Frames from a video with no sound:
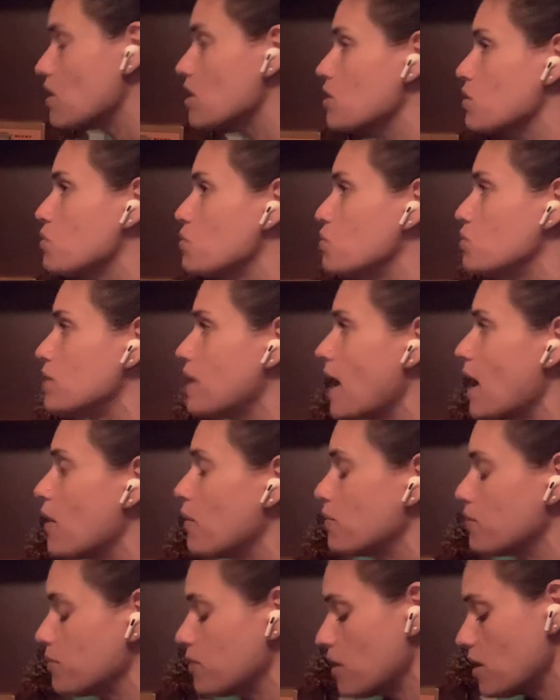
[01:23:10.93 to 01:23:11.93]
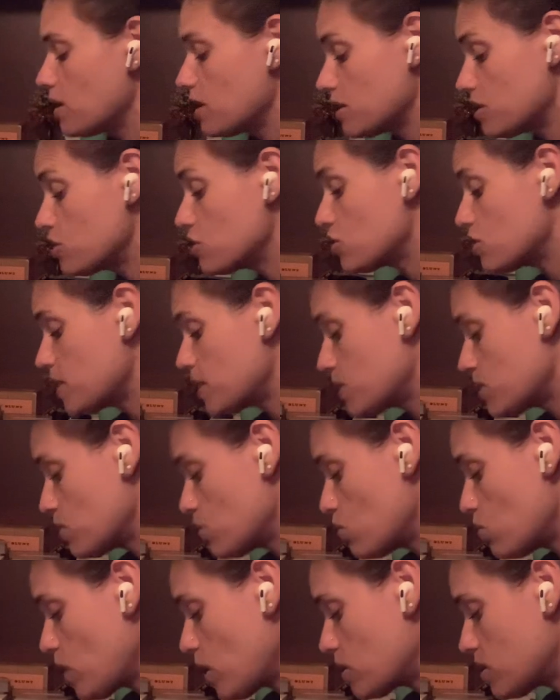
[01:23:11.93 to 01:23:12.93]
to cool down. It's just nice and
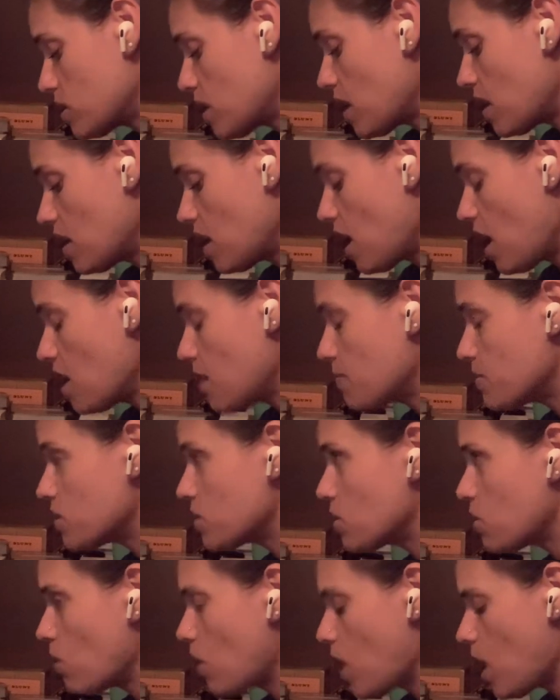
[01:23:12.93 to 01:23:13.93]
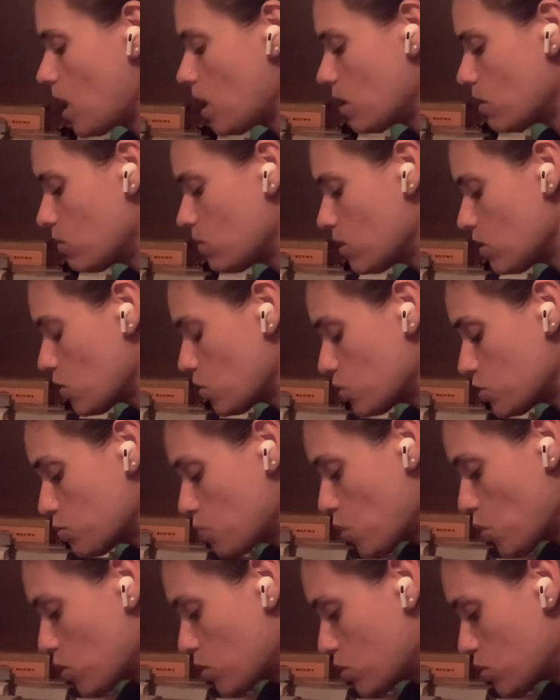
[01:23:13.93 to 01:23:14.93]
cool outside, and I am so hot. I want to go
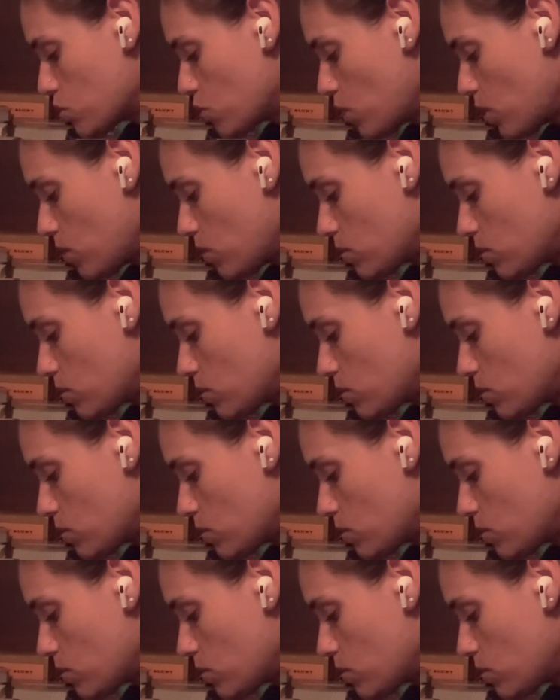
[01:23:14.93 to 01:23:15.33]
smoke a joint or